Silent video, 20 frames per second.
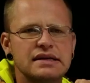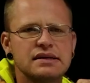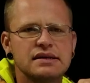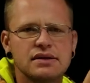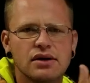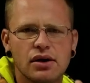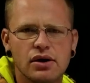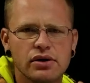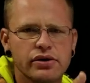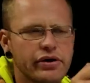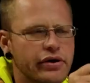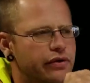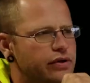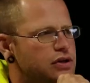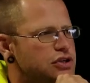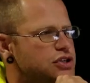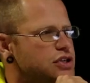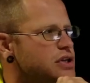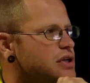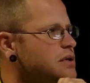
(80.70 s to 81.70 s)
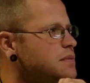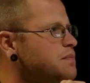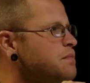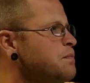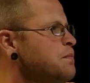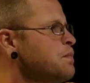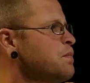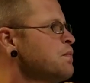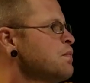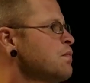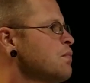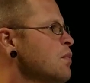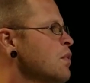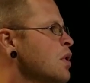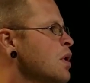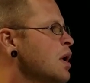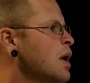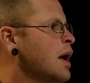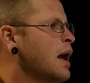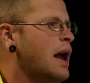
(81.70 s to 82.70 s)
earlier this year,
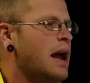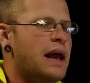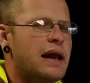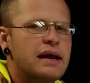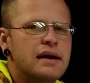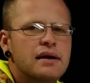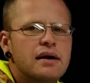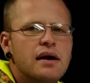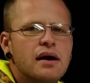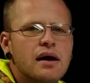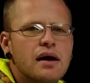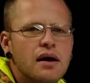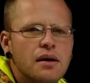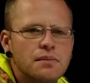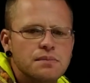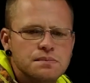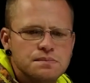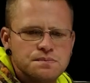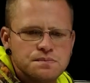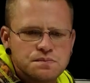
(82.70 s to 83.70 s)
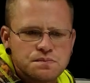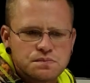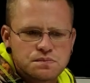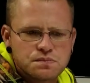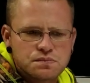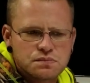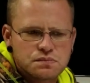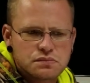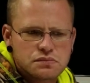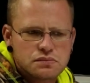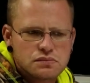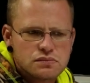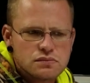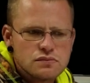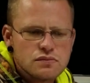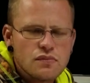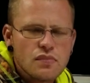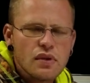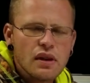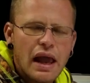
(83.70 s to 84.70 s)
and
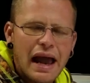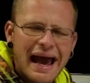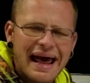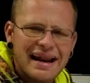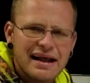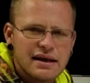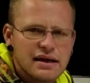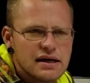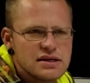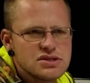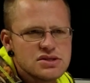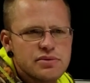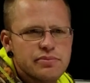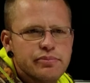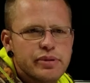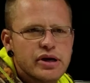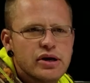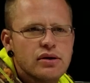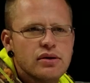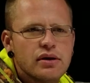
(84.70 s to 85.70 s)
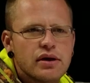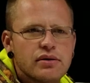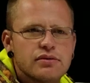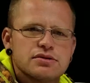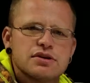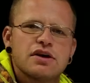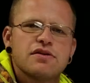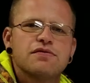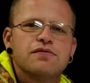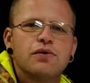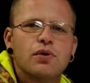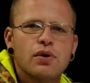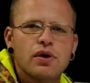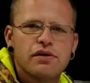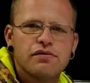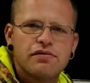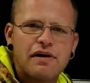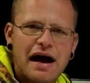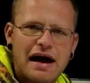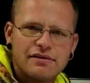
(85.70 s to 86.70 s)
had it custom built. It was a
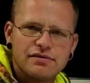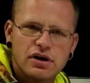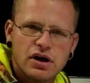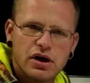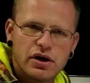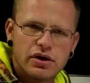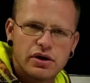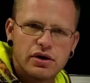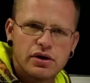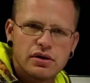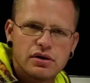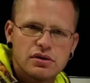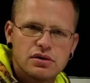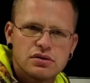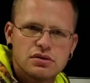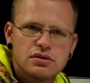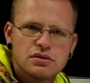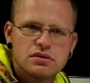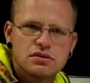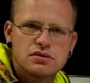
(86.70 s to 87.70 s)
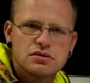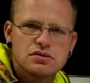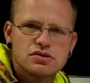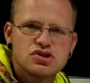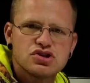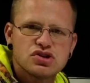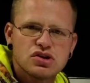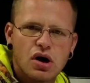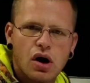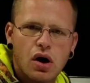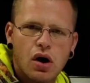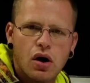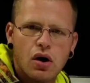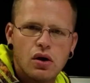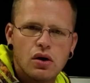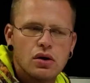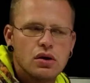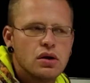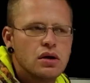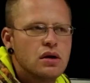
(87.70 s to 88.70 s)
4500 stall,
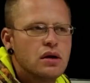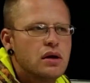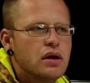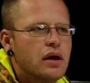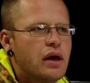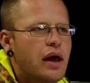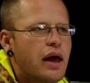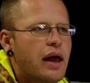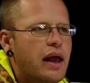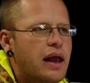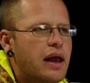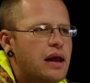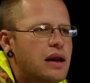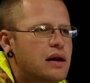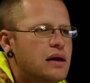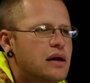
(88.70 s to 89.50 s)
and